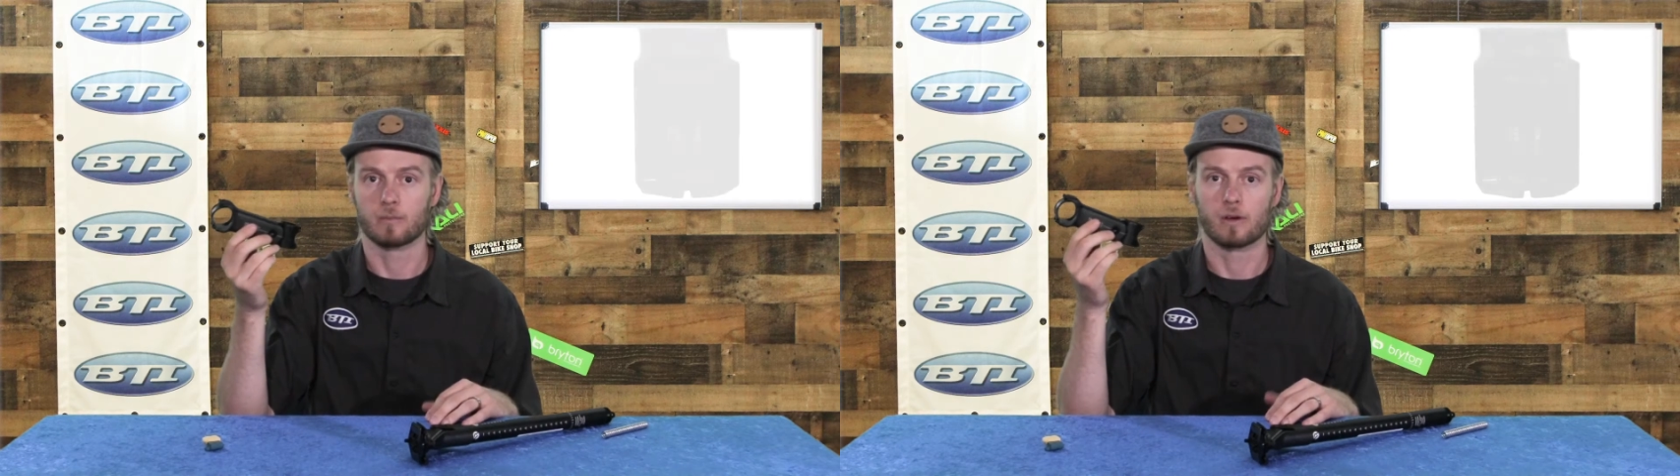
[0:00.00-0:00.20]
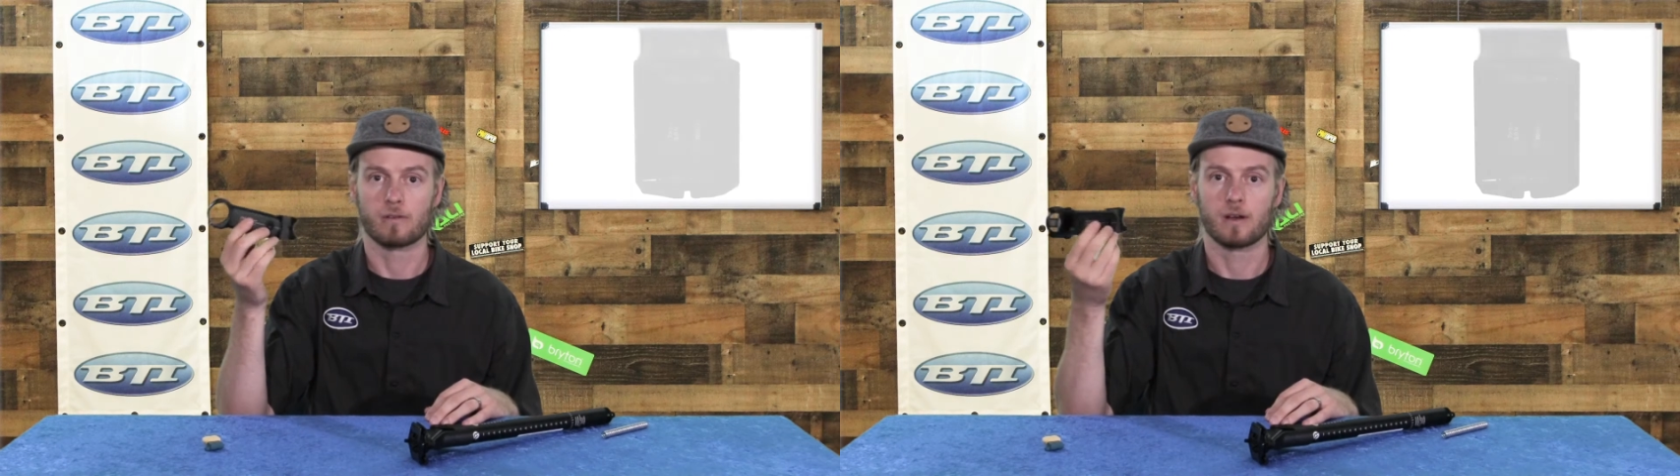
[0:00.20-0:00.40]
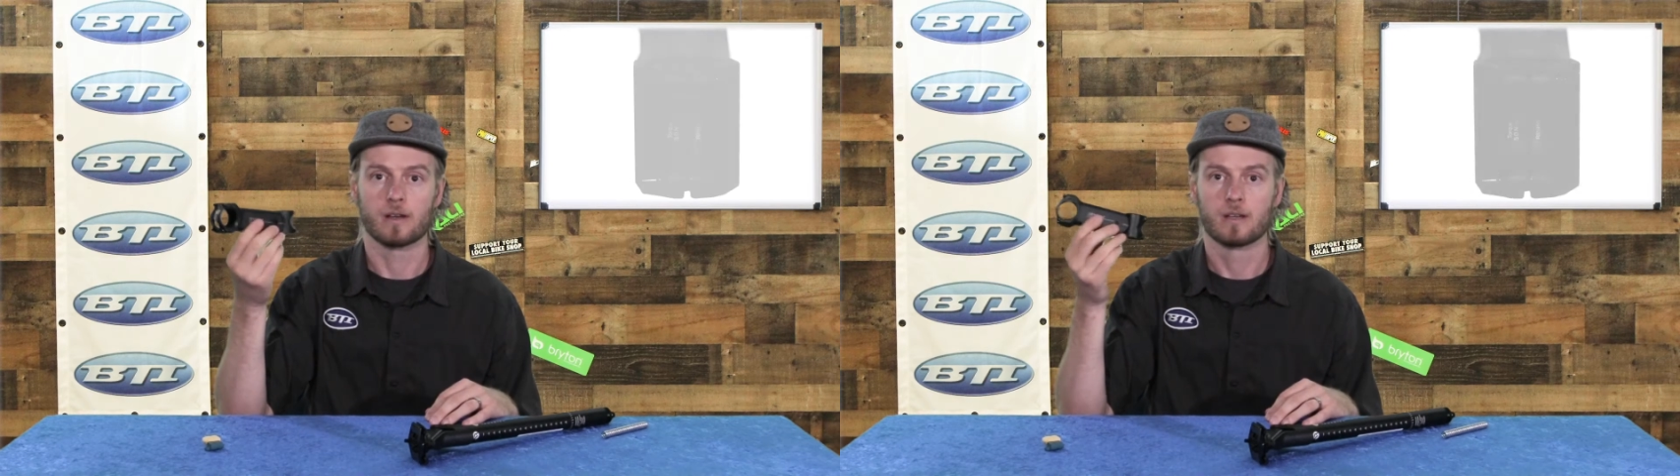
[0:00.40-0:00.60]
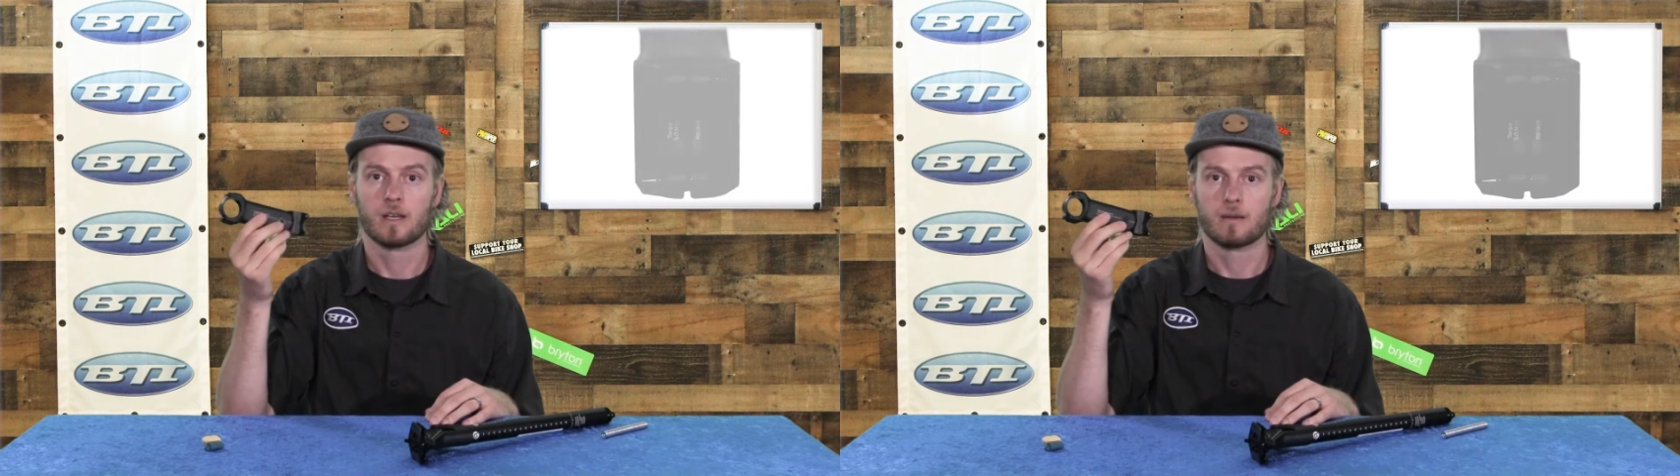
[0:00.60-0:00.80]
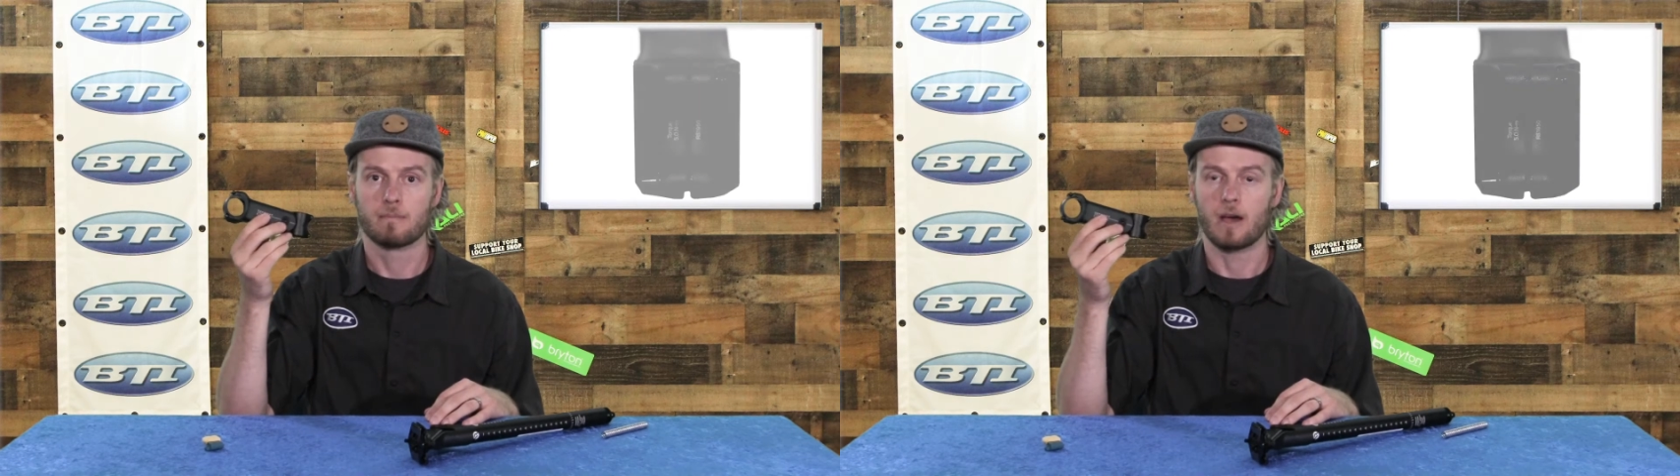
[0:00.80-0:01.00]
more of a
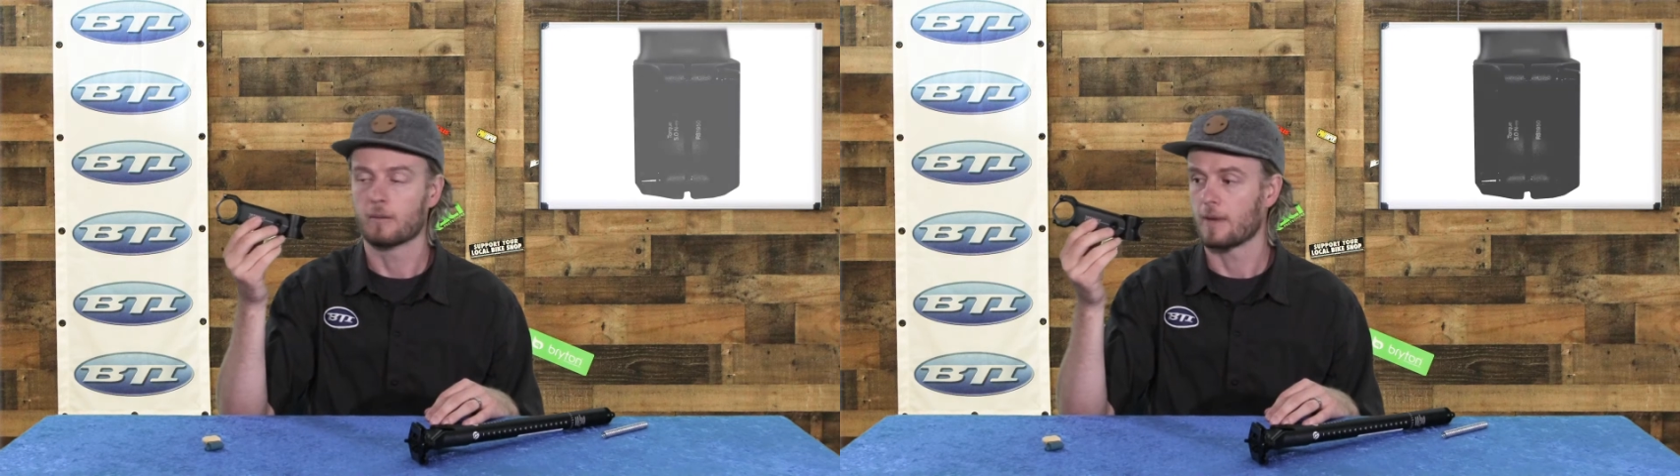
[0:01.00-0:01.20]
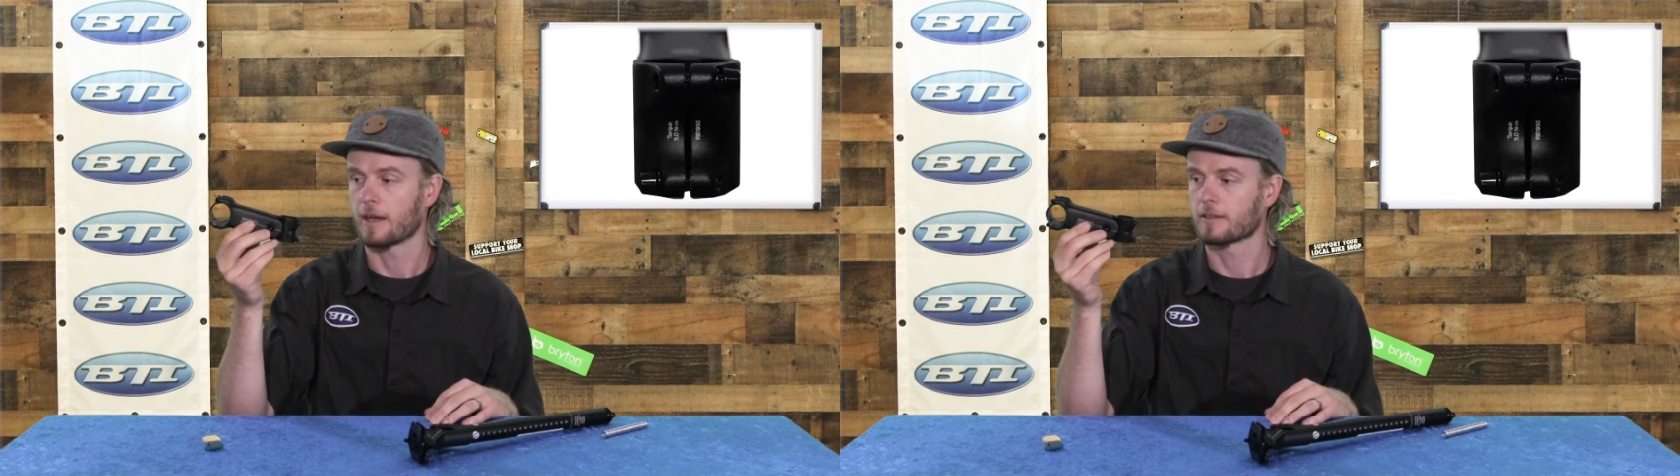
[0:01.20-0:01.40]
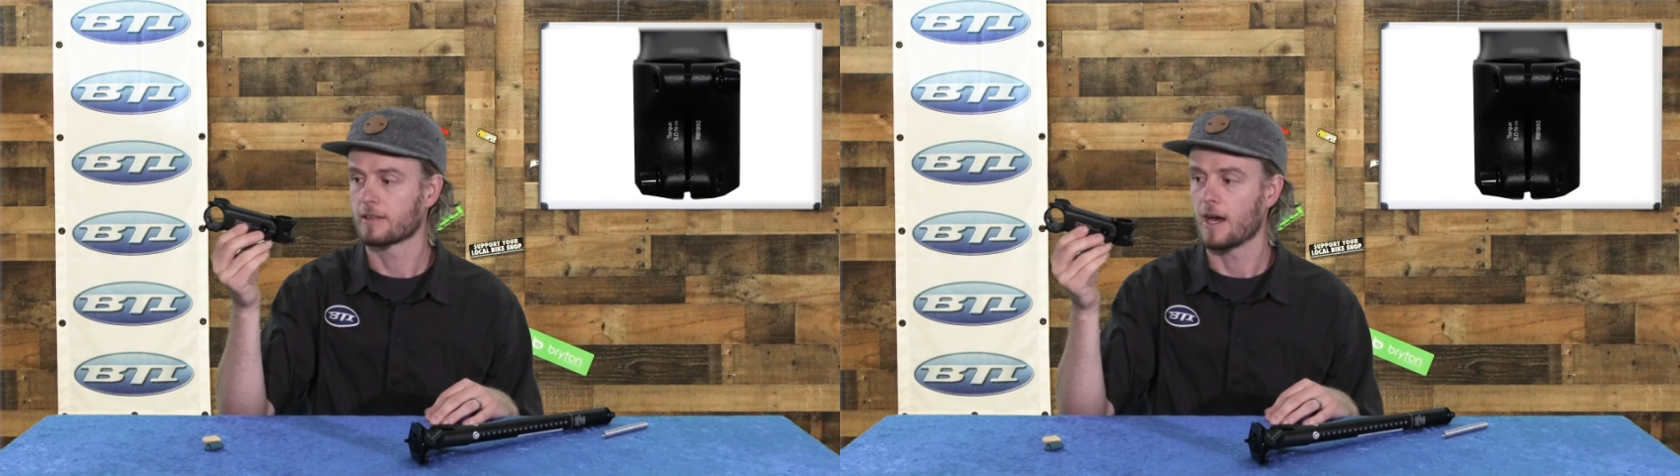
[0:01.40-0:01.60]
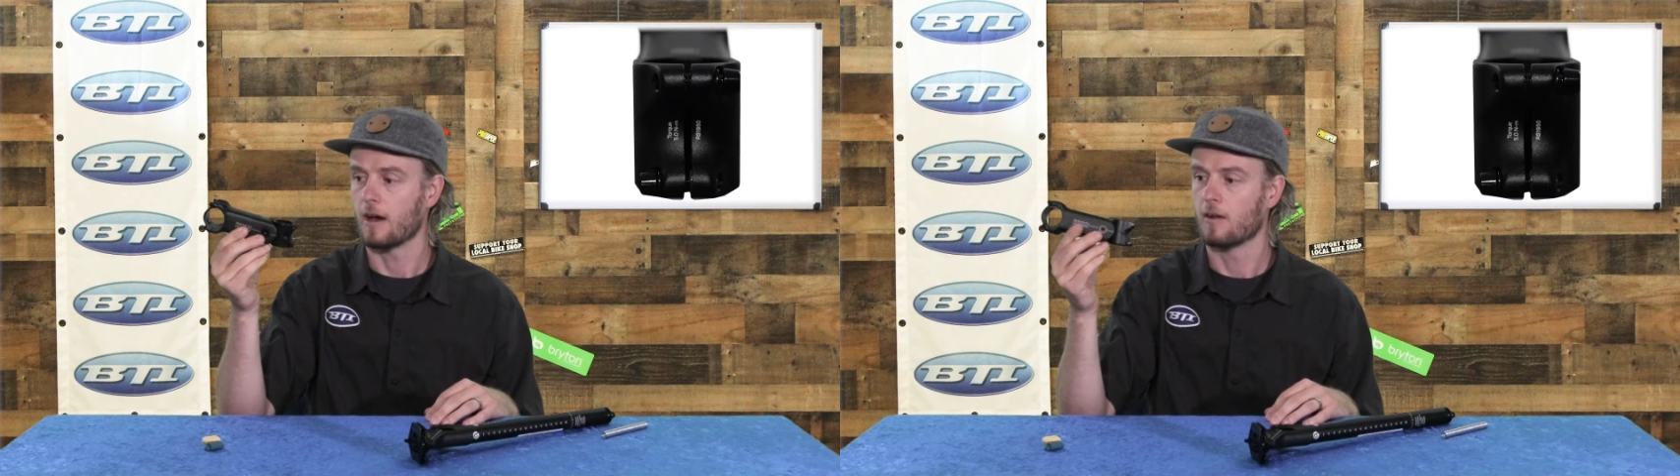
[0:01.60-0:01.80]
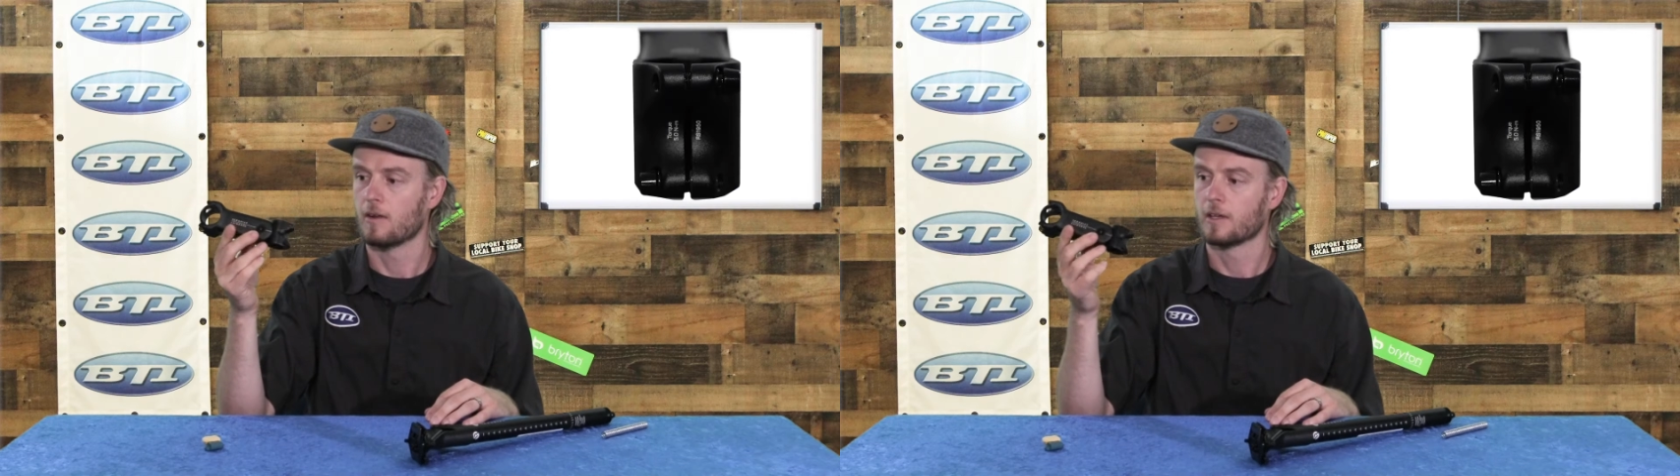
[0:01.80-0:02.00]
mountain bike
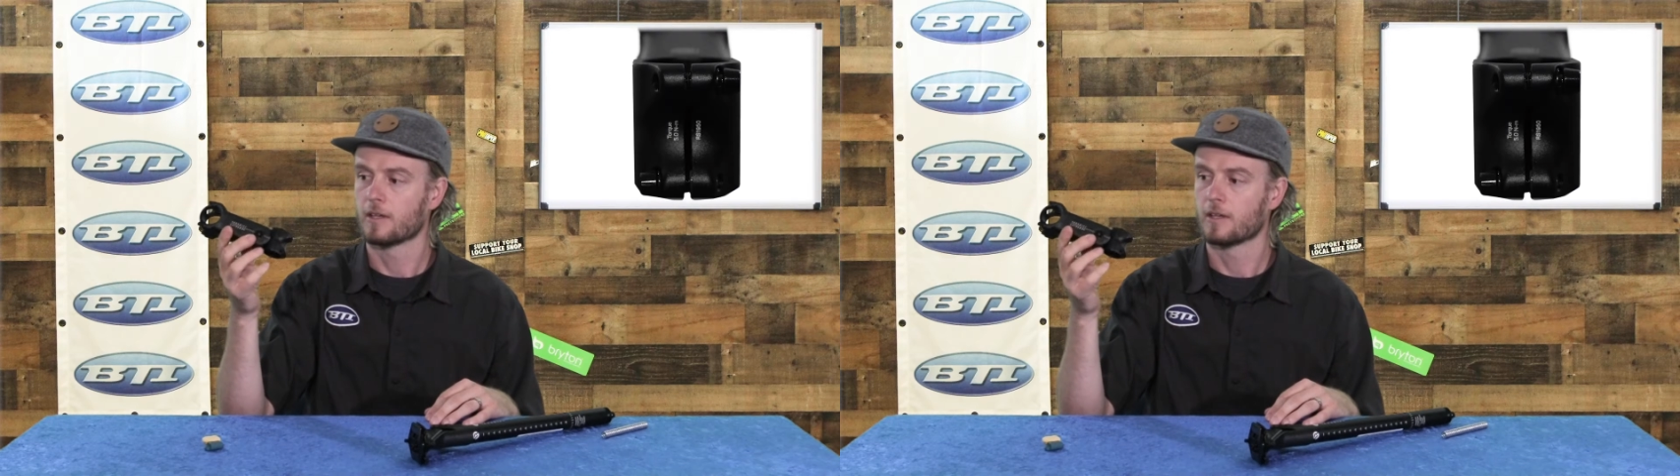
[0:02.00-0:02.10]
style.